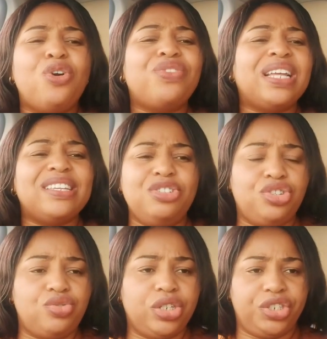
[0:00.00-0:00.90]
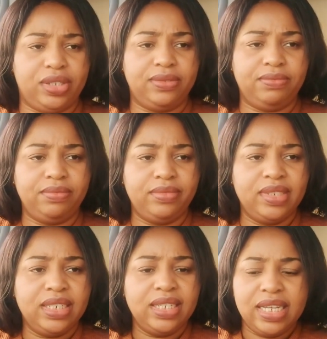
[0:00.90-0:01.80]
of that instruction.
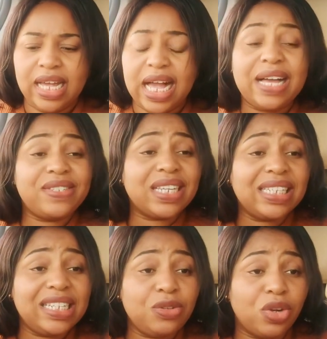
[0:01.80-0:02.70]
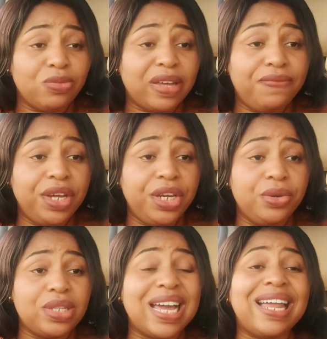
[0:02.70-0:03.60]
I said it in one of my
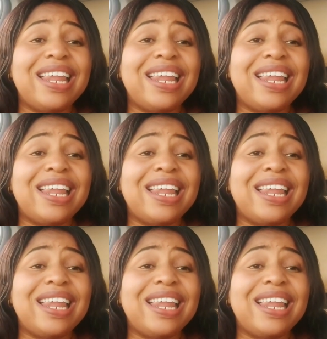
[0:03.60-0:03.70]
videos.